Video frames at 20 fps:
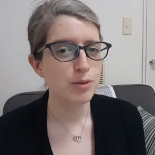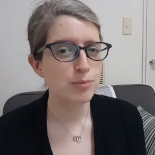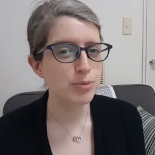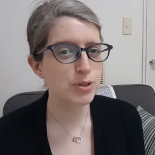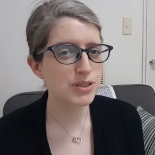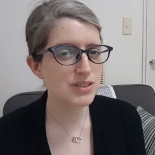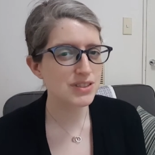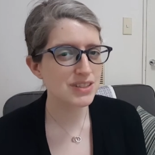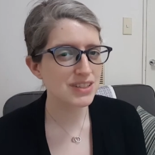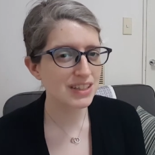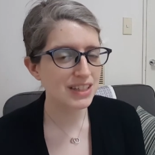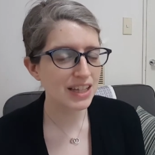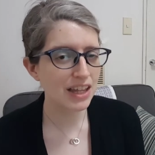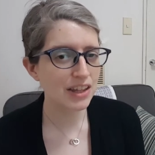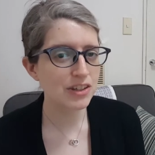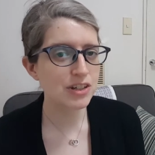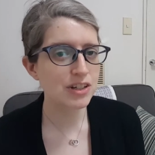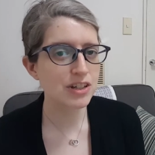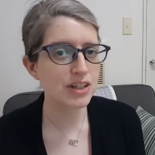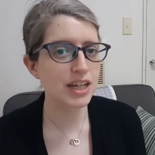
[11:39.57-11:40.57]
put
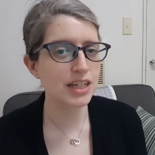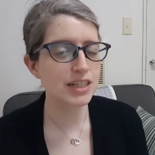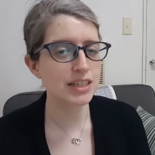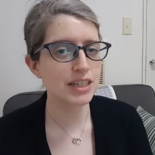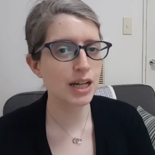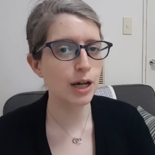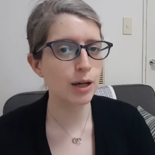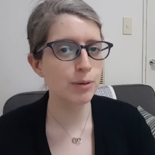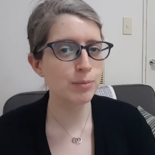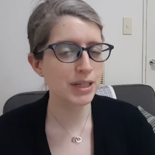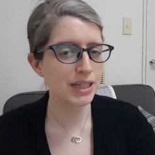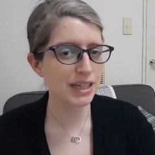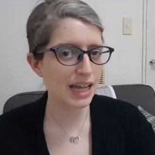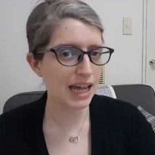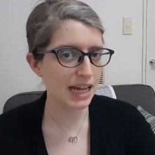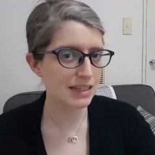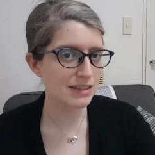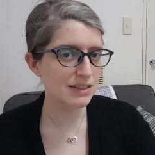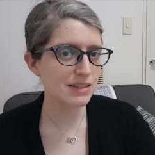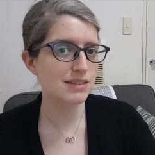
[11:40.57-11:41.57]
together and coming
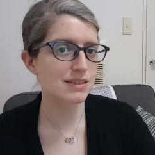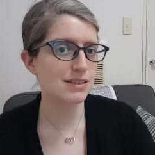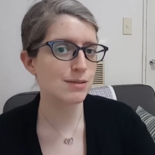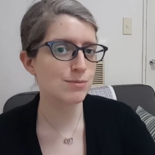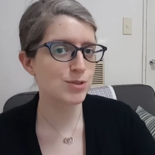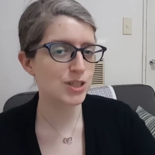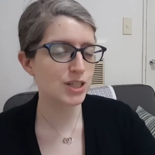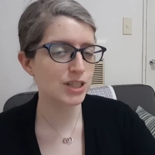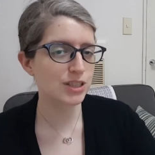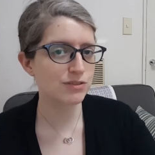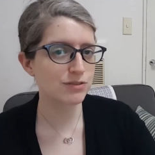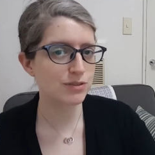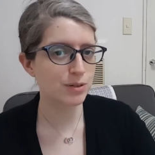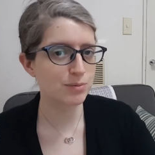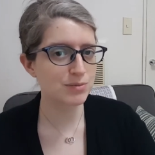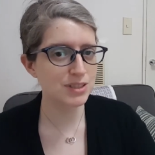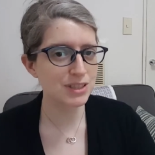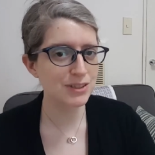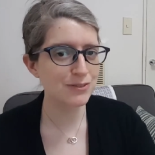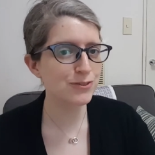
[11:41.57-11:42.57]
at the subject
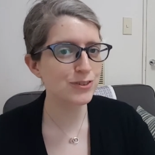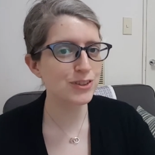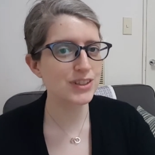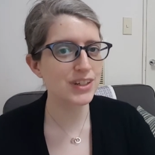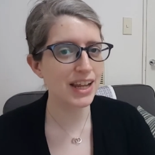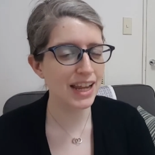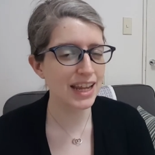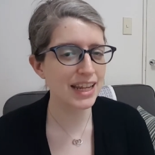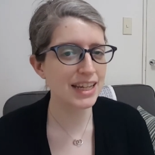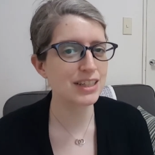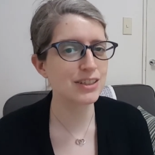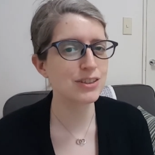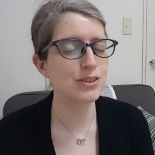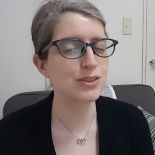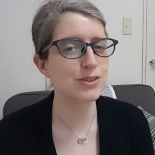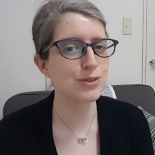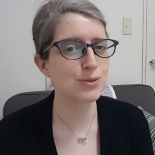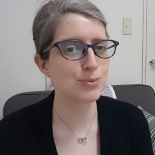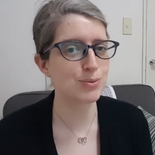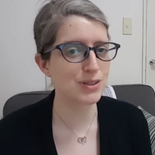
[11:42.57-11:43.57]
from different
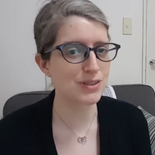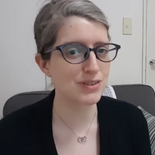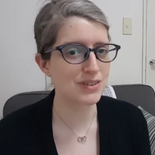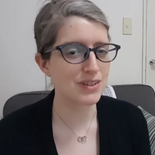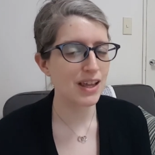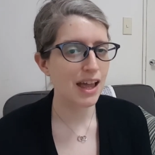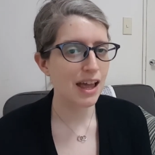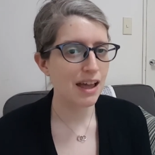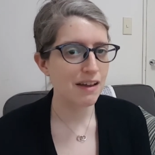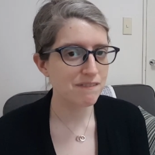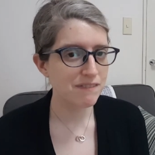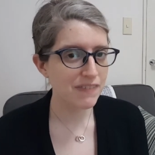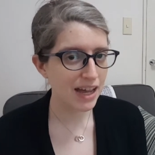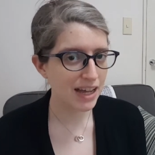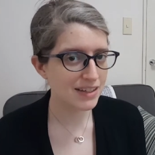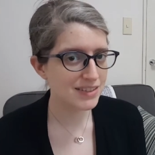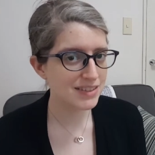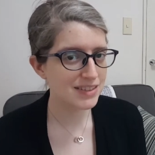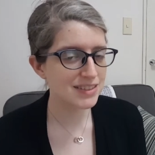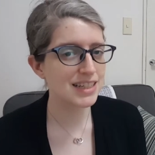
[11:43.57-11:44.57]
angles was
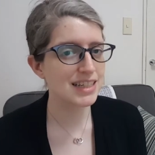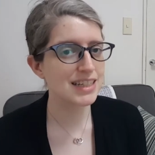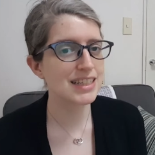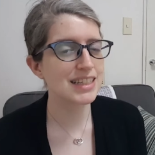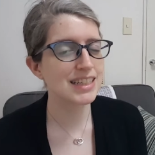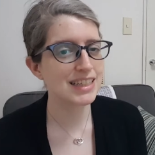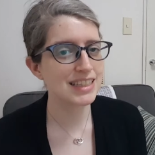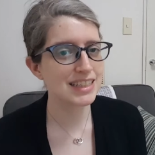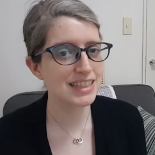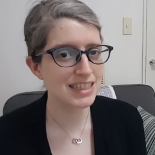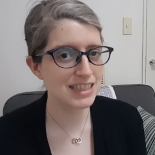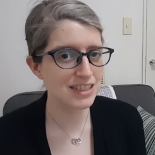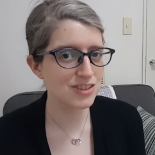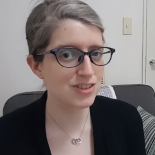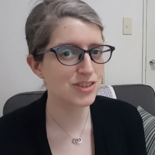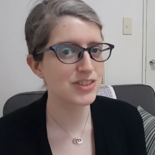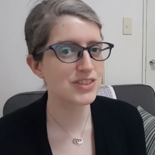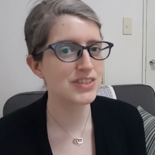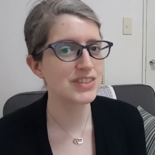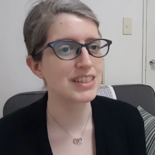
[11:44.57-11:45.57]
fascinating and
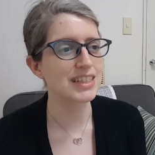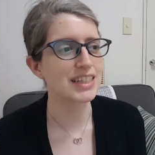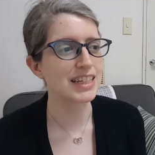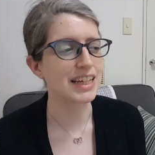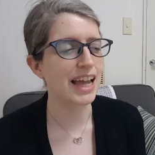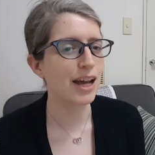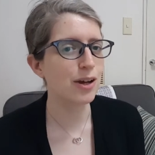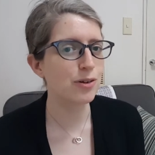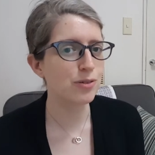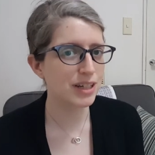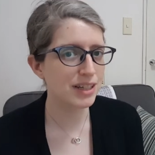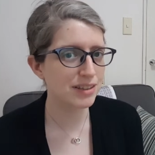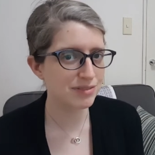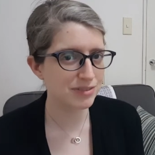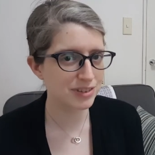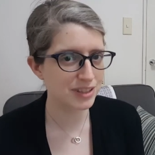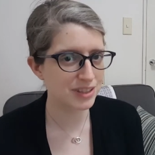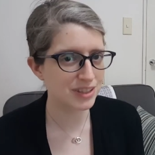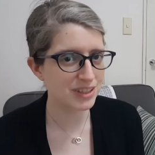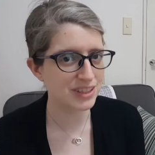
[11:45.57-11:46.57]
interesting.
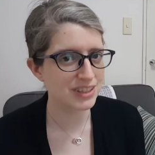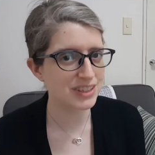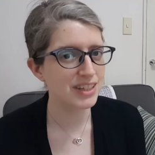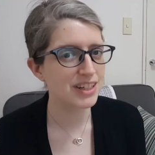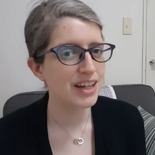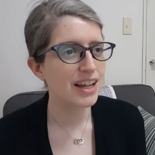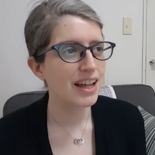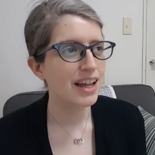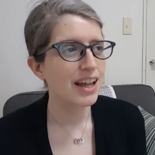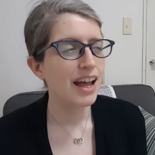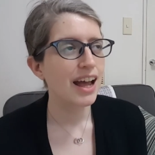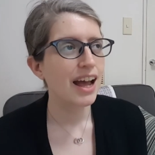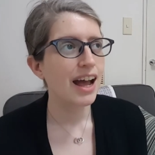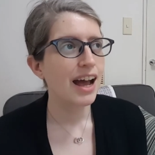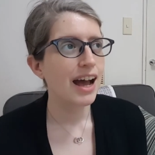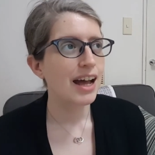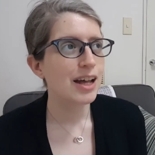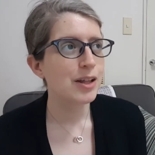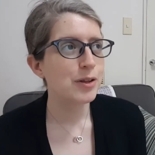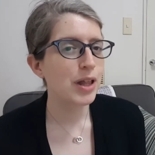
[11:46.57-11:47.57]
However,
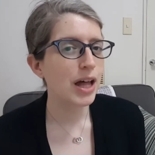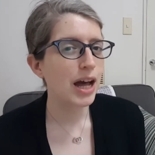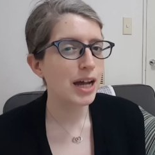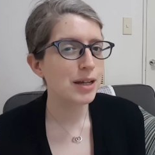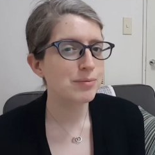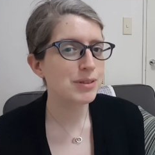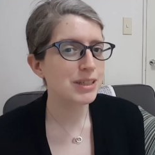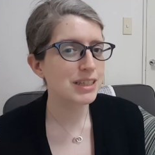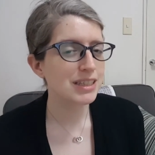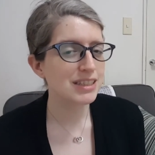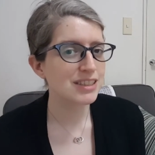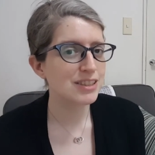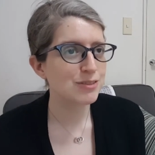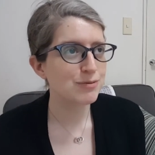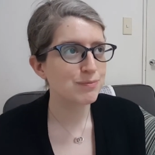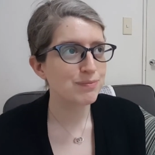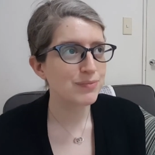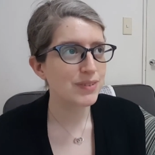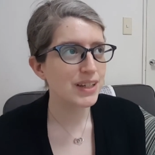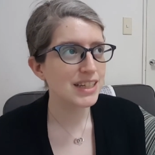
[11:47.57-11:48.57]
I
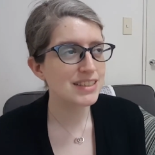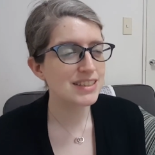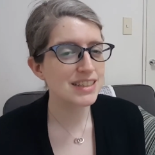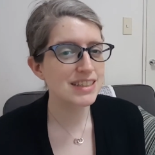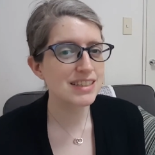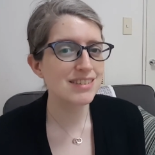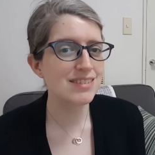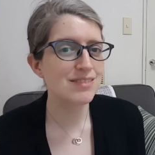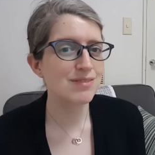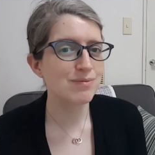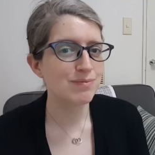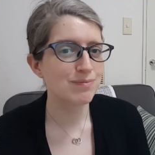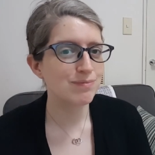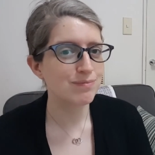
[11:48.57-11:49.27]
mean, it didn't,